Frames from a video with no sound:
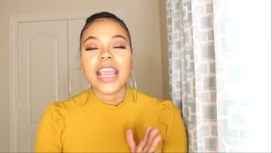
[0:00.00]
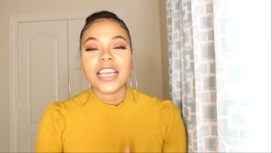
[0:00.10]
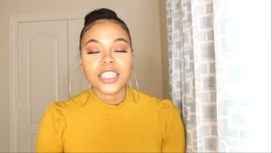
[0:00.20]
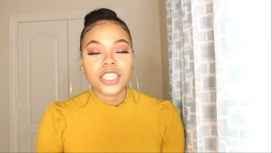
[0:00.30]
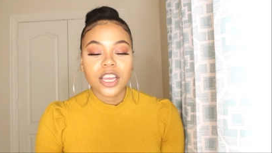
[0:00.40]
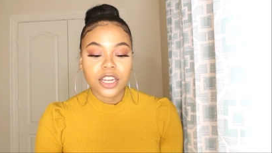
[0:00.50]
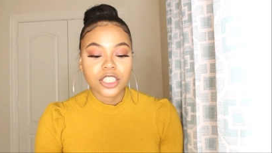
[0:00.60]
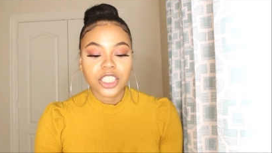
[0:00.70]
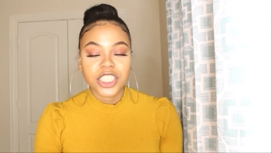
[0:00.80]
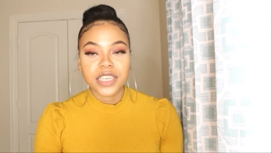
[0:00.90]

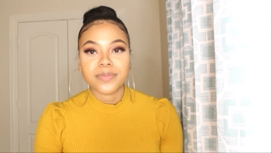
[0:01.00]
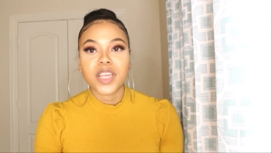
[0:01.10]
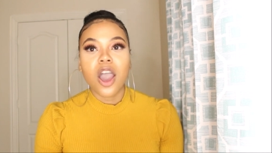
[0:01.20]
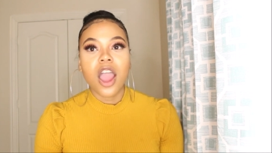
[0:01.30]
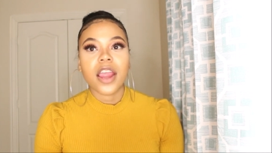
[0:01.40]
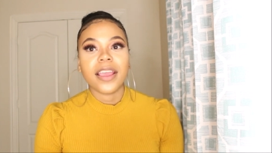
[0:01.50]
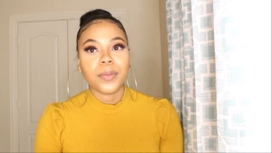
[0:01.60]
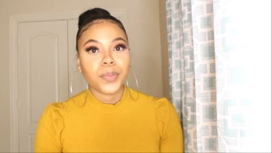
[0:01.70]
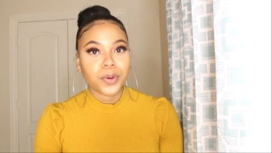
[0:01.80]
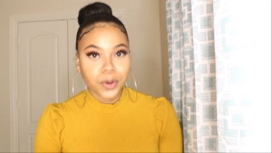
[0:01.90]
internships are
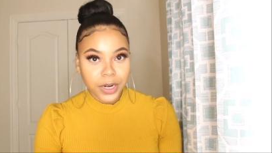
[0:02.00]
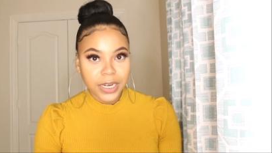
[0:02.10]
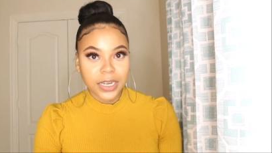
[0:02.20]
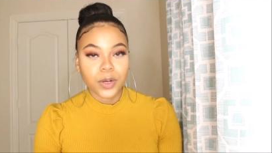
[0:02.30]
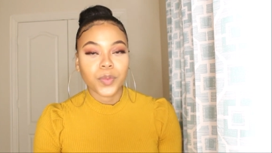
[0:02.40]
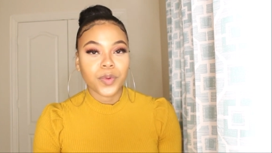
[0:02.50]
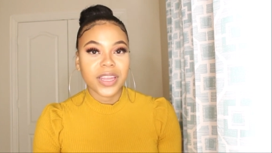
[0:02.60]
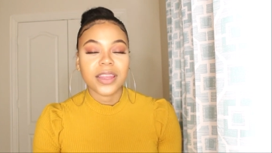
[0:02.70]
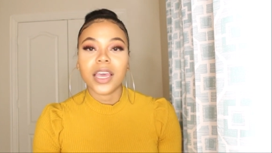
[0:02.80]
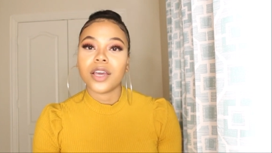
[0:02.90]
important
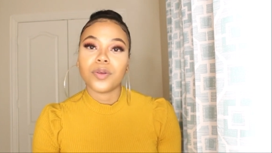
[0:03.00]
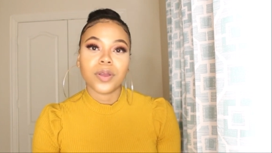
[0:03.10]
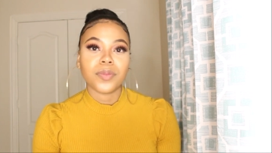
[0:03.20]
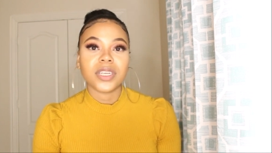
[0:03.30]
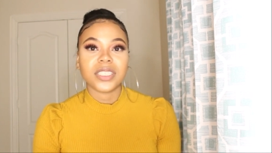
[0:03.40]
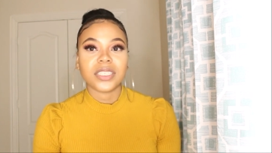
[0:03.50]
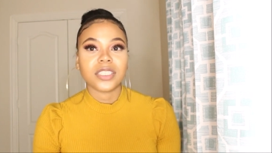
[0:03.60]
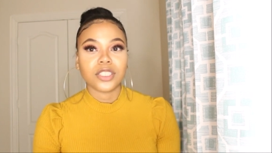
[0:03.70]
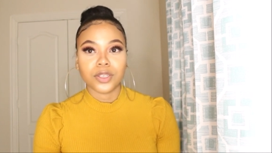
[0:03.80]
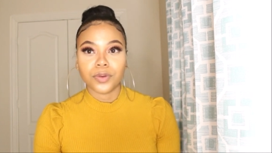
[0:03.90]
with a criminal
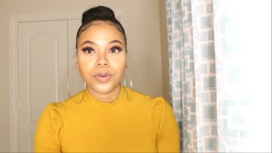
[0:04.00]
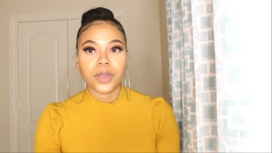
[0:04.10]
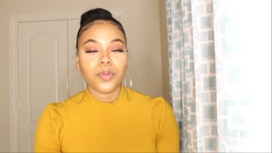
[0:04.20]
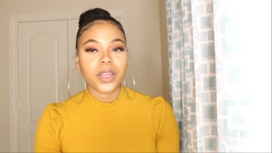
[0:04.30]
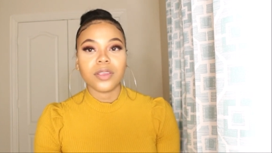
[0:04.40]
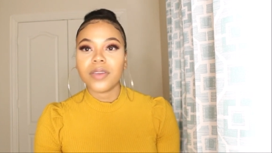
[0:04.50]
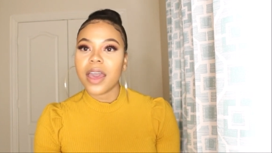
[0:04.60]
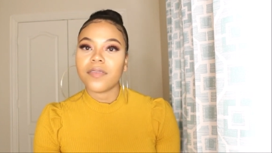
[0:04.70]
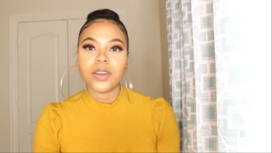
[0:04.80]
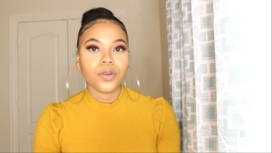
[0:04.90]
justice degree. Whether you
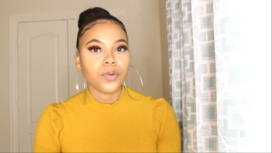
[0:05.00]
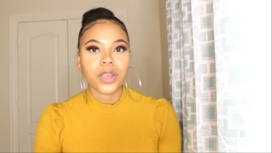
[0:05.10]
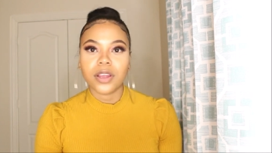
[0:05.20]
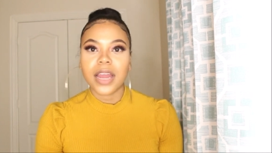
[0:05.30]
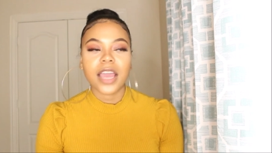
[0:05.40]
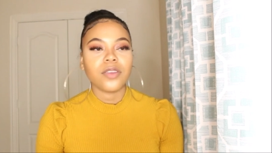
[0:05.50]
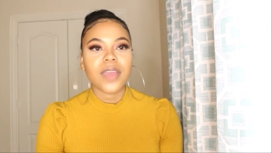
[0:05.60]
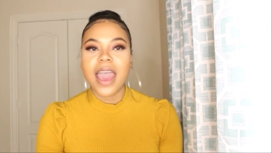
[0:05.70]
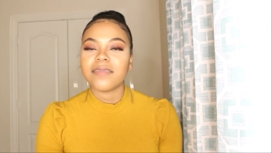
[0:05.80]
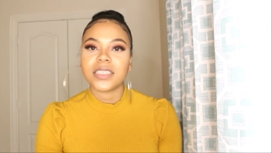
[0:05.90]
have a degree or not, you
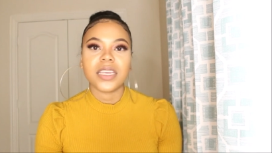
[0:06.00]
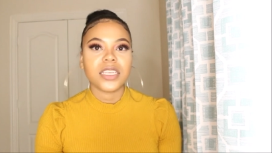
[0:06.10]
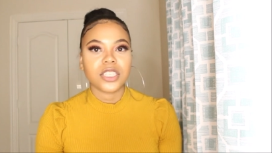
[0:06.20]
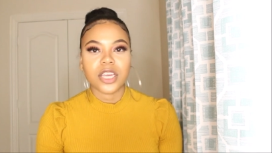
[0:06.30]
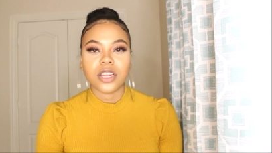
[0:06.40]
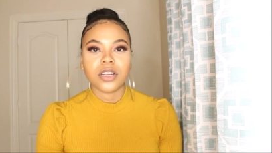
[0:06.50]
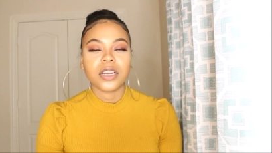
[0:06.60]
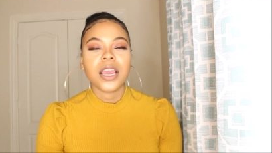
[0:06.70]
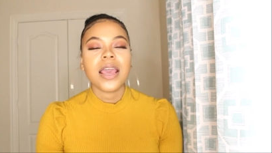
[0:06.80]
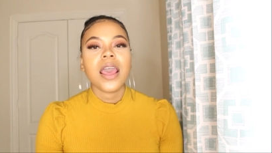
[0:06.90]
have to intern.
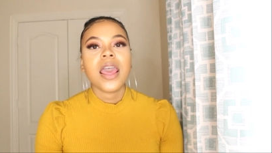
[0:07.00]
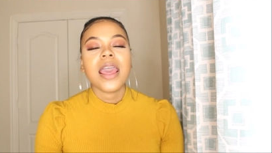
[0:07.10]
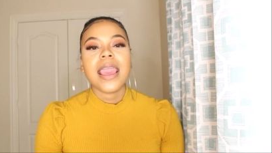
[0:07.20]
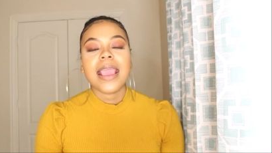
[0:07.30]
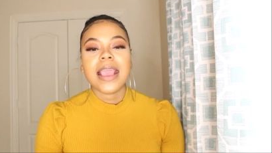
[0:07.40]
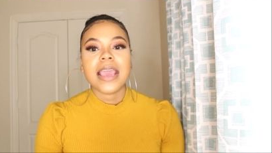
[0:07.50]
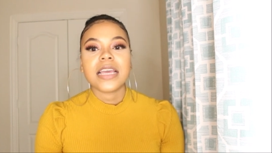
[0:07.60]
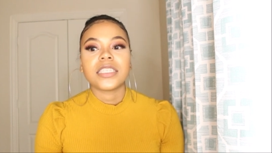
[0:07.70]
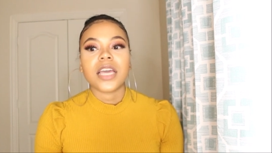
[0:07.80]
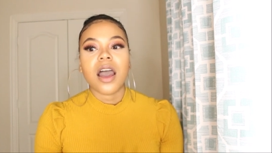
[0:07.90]

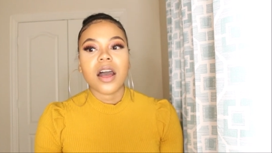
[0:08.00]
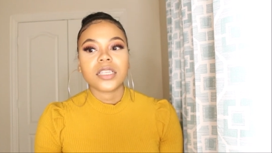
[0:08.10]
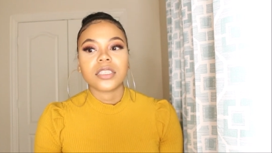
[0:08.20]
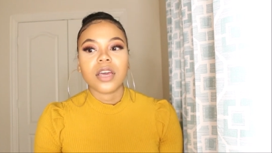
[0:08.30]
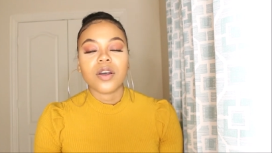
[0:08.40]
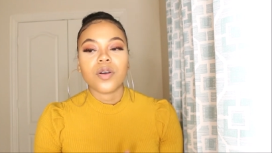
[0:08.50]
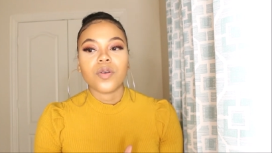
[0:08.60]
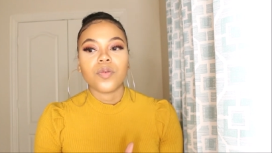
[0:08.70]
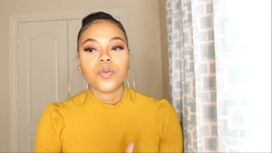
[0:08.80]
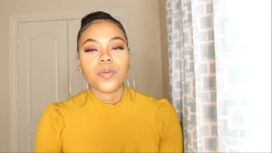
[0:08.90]
And
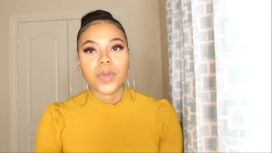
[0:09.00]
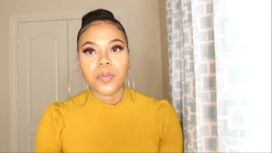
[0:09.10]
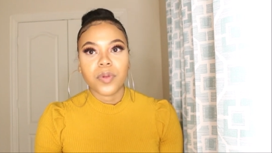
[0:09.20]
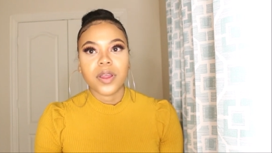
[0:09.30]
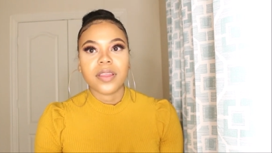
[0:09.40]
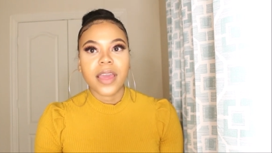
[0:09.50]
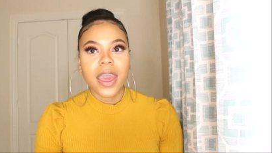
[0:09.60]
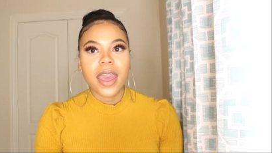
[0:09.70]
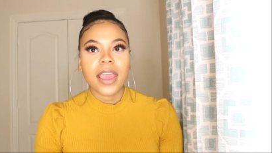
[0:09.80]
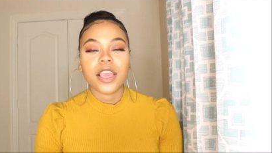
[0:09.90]
also remember
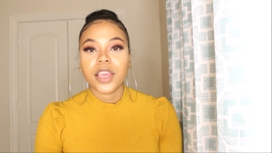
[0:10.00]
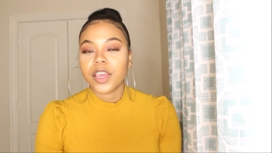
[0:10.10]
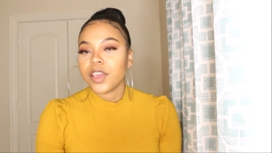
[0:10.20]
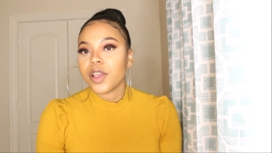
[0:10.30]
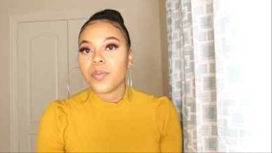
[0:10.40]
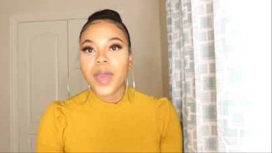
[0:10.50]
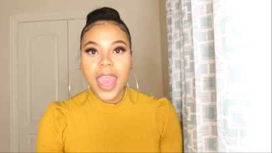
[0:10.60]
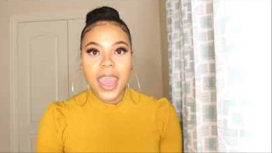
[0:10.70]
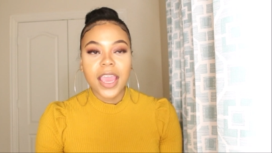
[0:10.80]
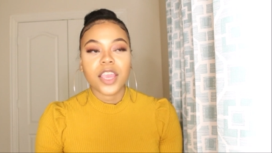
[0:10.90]
that your
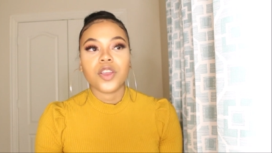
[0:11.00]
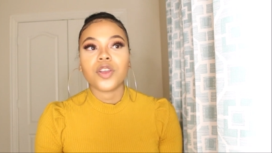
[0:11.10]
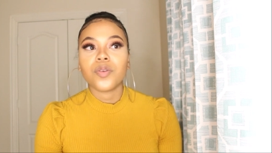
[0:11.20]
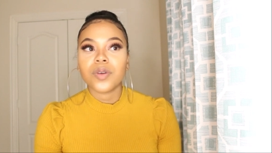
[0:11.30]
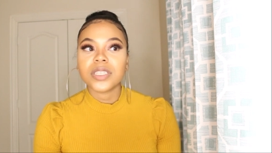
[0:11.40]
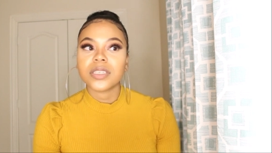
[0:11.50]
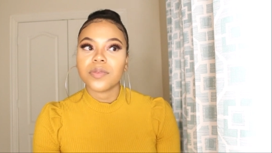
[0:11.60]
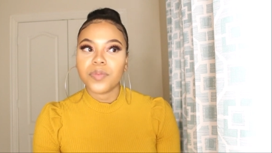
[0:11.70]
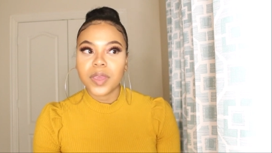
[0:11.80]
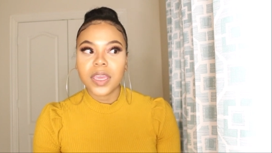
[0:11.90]
pay, you're going
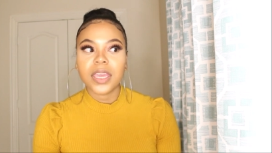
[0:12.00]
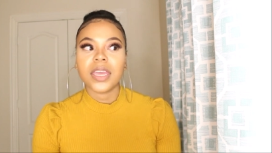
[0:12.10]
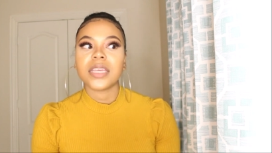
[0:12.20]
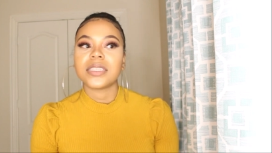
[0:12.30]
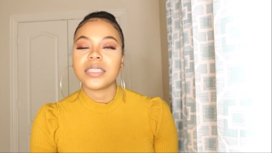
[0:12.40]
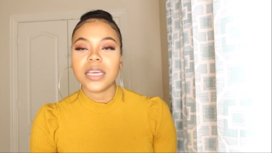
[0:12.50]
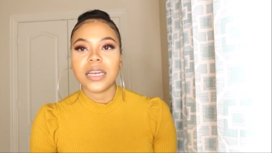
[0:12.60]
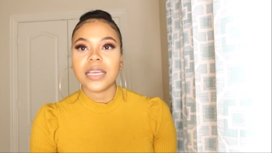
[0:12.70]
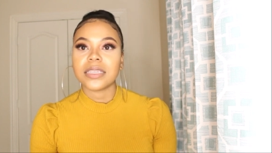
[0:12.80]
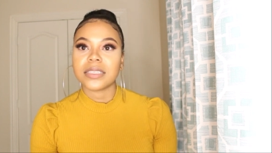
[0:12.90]
to be
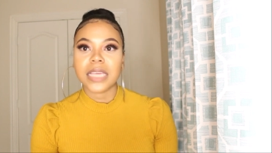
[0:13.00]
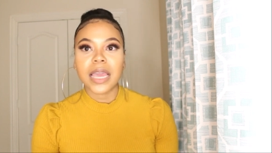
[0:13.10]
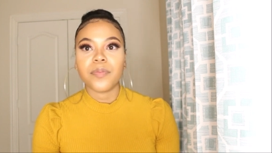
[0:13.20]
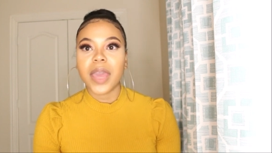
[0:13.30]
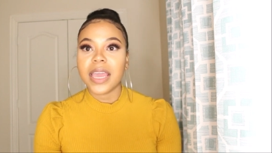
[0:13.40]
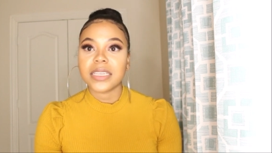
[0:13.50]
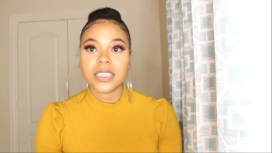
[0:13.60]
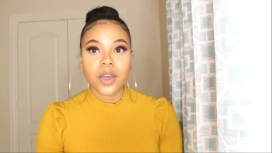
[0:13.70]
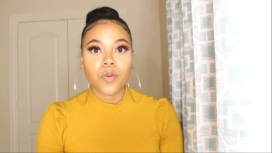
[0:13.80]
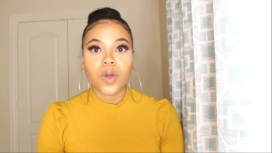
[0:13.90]
sitting at the same pay
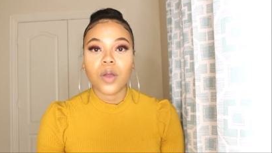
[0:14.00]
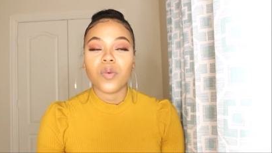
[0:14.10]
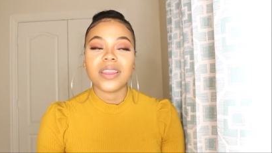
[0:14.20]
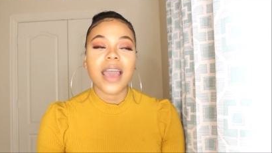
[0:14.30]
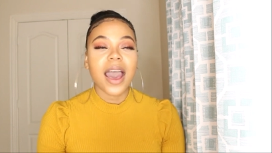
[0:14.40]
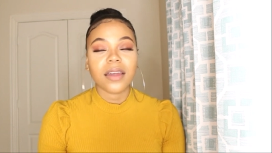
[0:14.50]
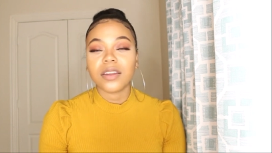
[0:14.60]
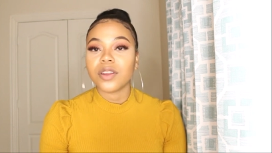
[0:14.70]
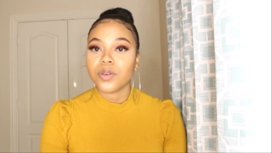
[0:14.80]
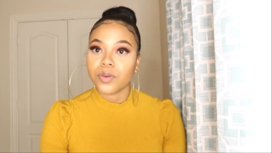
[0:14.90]
as someone without
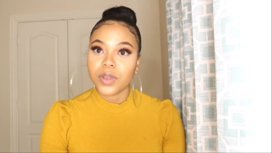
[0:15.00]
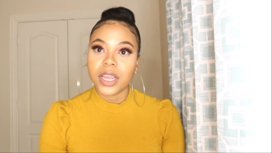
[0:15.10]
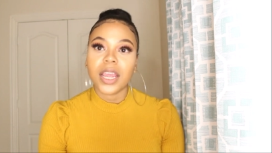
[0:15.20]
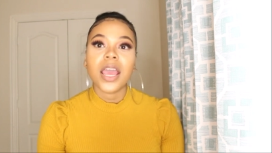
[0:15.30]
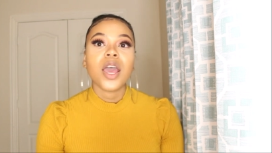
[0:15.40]
a degree